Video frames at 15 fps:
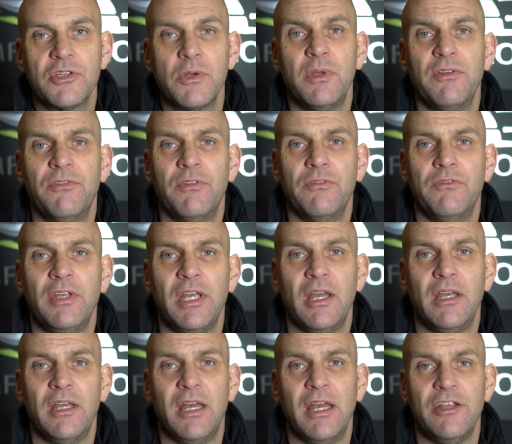So if the
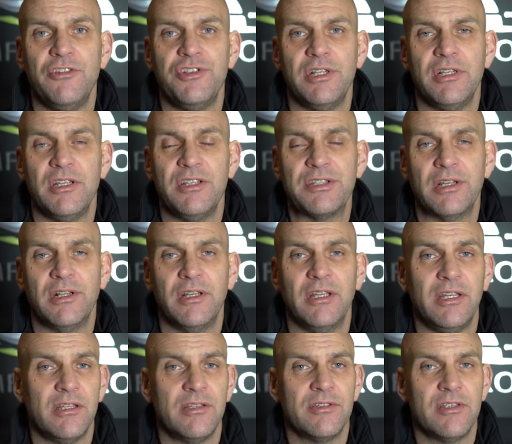V8 engine is going
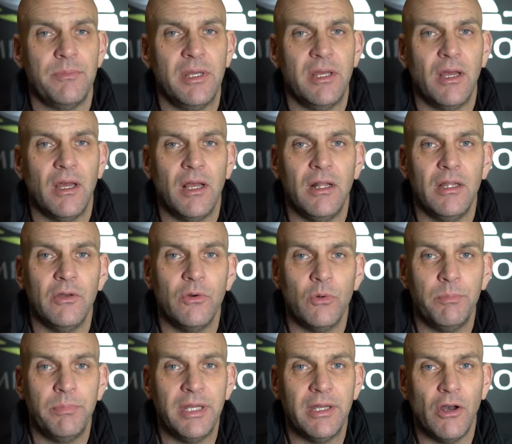to exhibit a
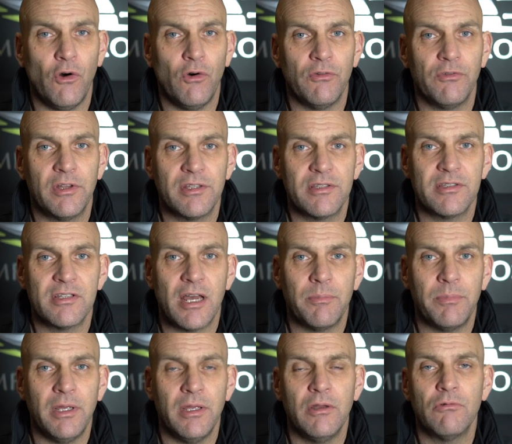little bit of
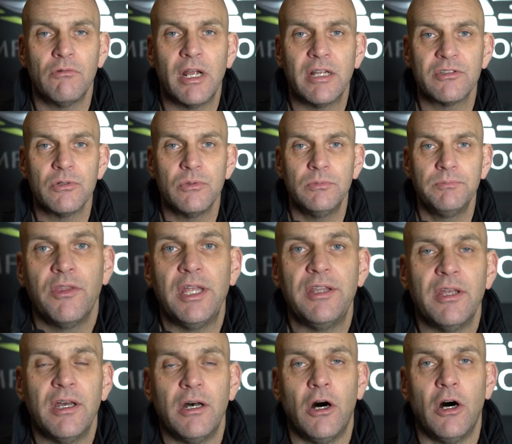tappet rattle,
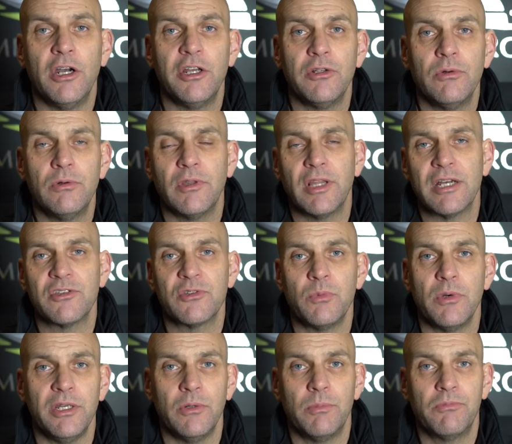then at idle, that's
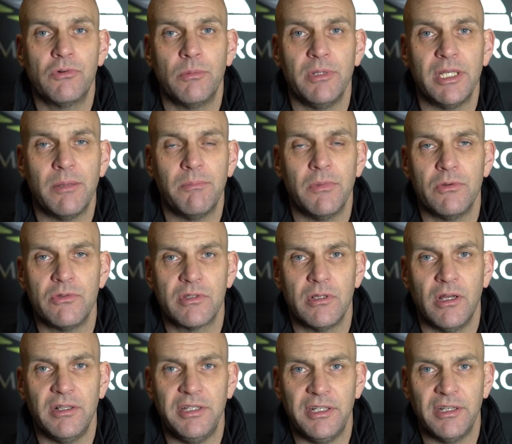where you're probably most
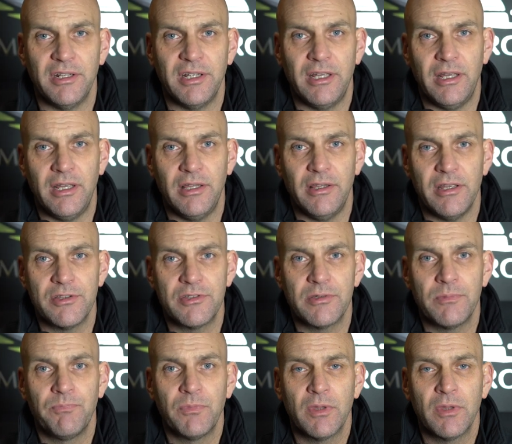likely going to hear this.